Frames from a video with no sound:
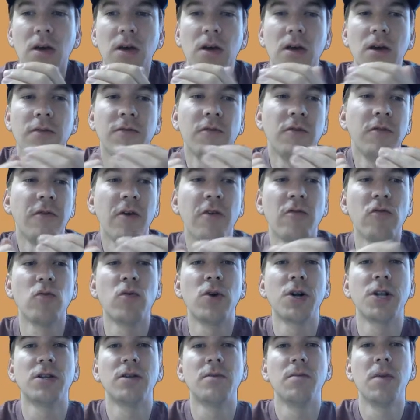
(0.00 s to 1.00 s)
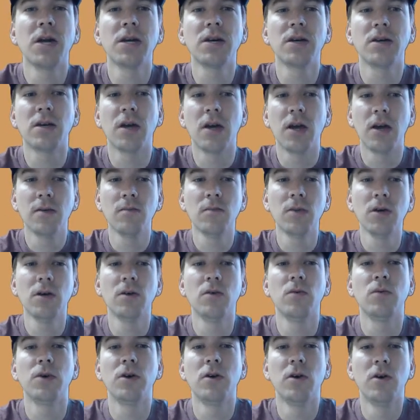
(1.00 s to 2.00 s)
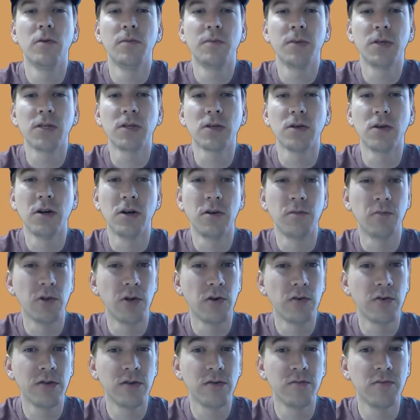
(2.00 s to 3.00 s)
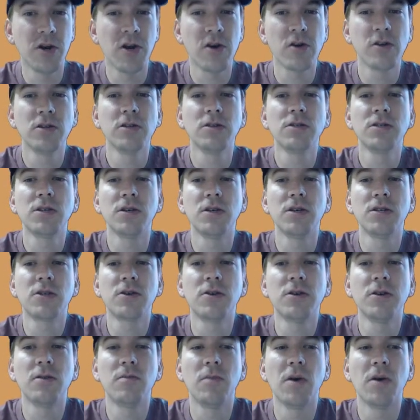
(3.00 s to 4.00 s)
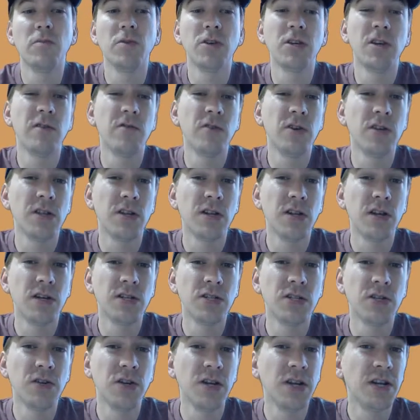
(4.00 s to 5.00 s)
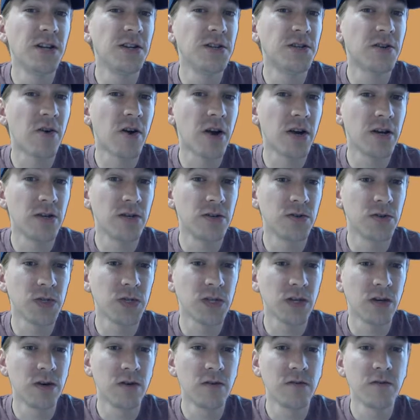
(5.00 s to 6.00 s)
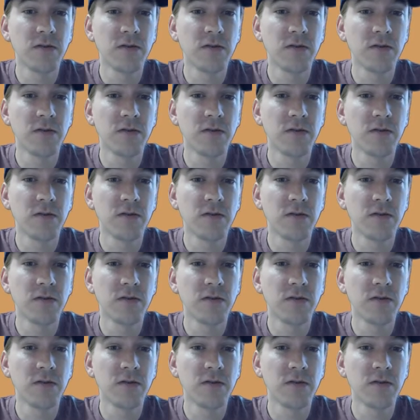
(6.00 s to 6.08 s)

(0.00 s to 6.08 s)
If you've ever wanted to make a game, we hope this will help lower the barrier to entry and maybe give you the nudge you need to try it yourself.